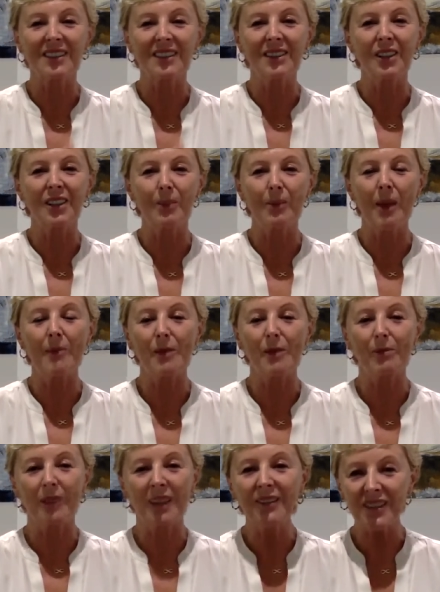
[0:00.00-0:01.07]
you know, maybe a
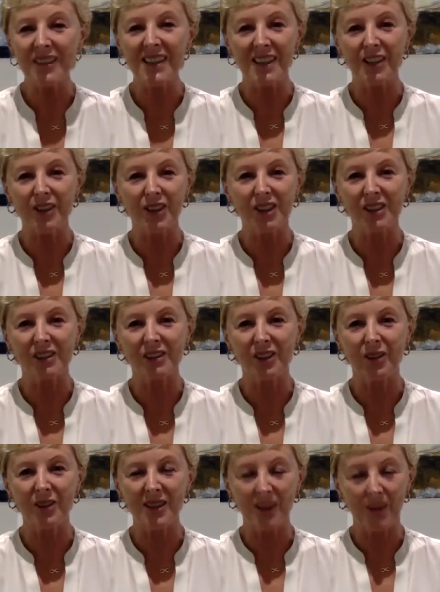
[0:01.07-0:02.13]
breakfast cereal
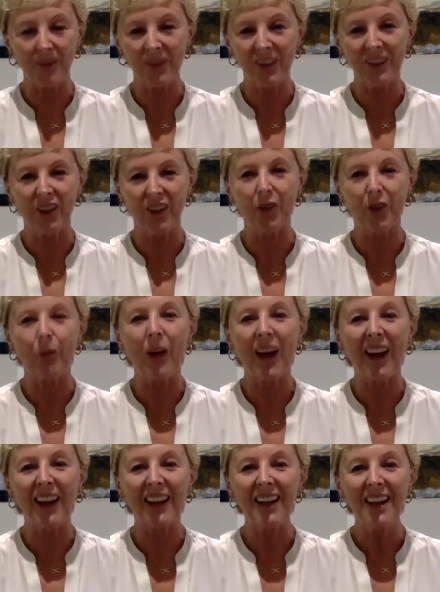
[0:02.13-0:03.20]
or something along the
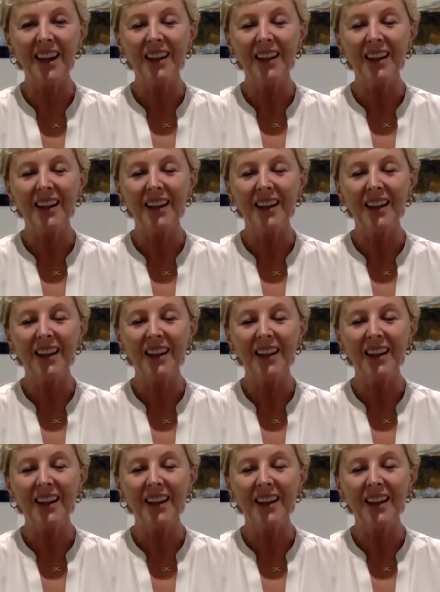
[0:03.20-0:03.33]
way.